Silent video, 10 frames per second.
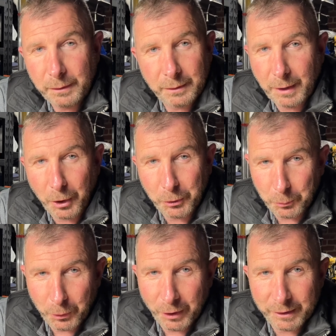don't do
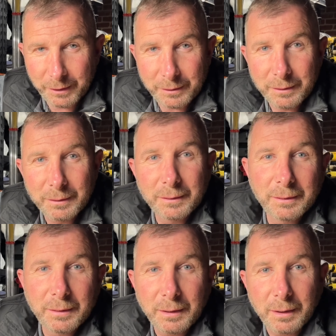what I did.
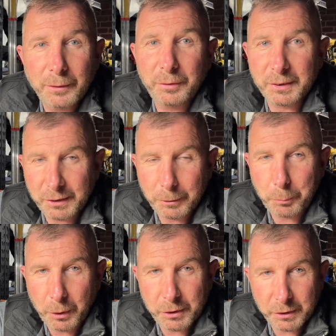If you see
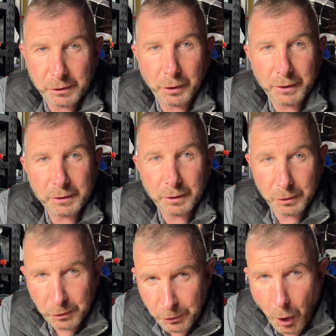pressure signs,
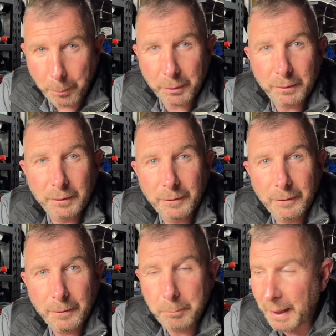stop.
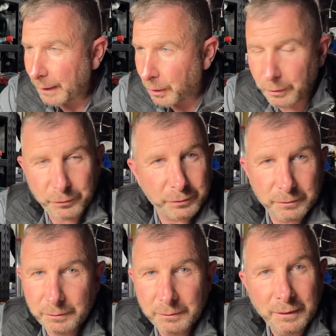Back off.
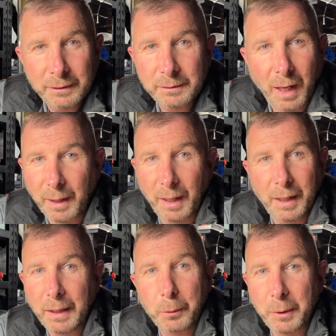Don't go
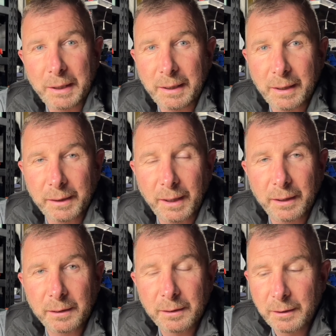anywhere near there
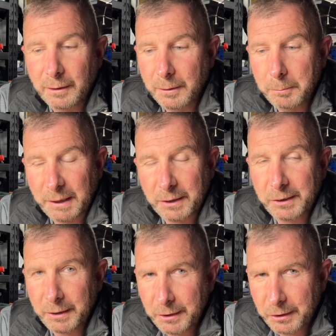because
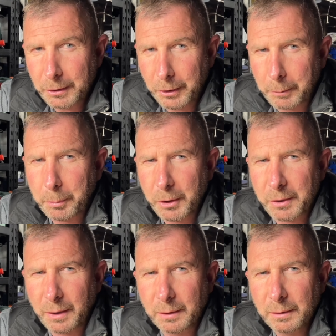it is a lot of
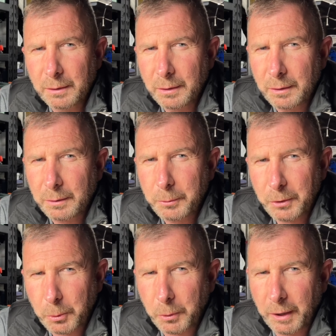pressure. So we're
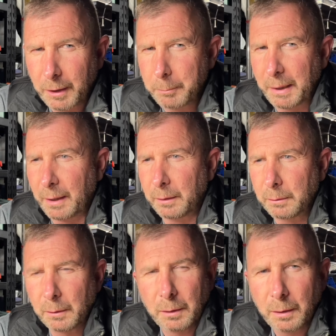talking about
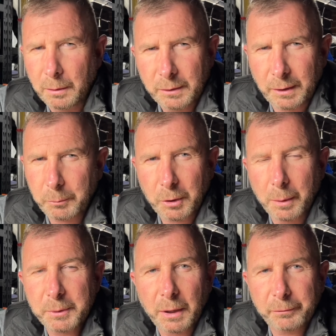
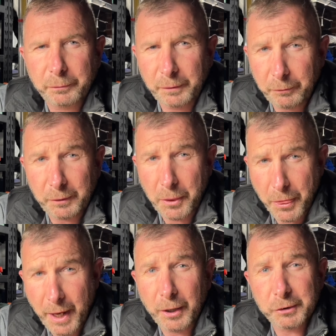sometimes over
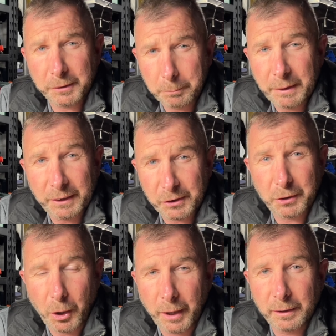50,000
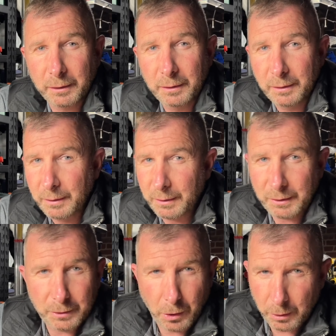PSI.
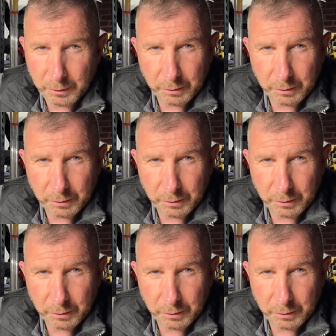It's not